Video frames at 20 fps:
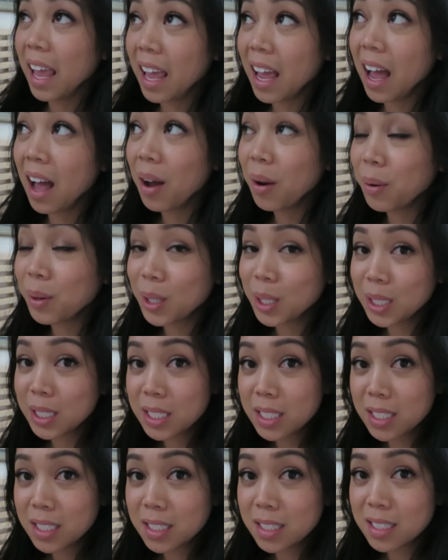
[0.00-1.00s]
8
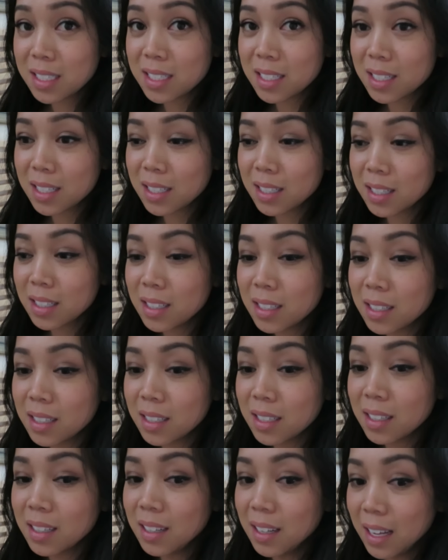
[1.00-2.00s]
hours.
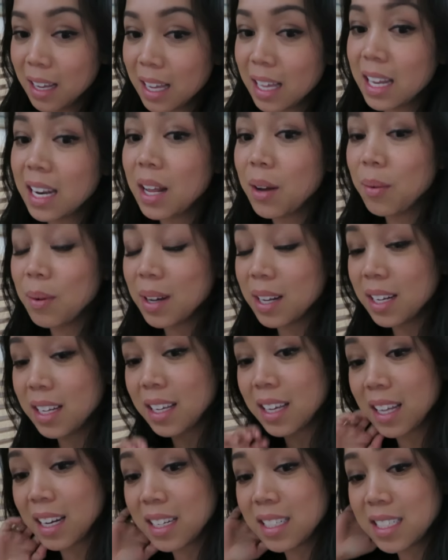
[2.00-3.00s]
And I want
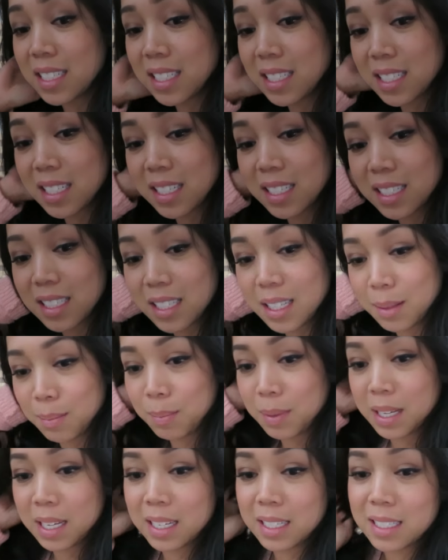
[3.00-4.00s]
to get a decent
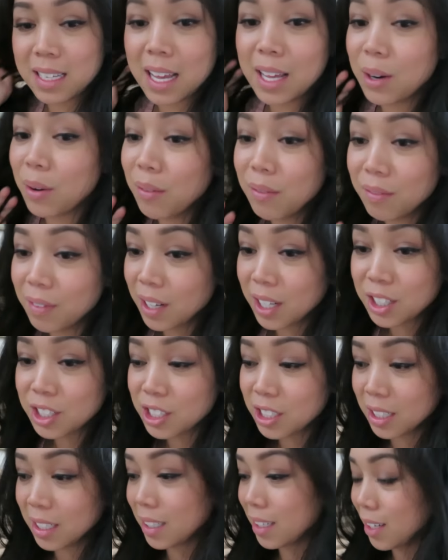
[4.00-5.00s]
sleep because I don't
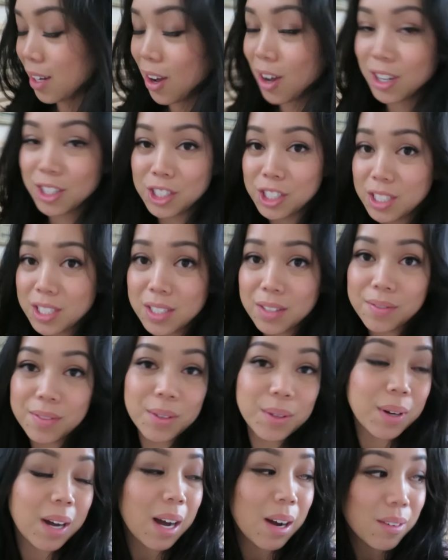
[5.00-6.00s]
function on just a
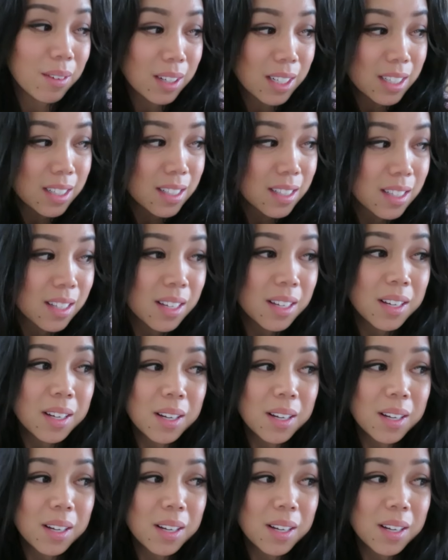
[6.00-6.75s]
few hours.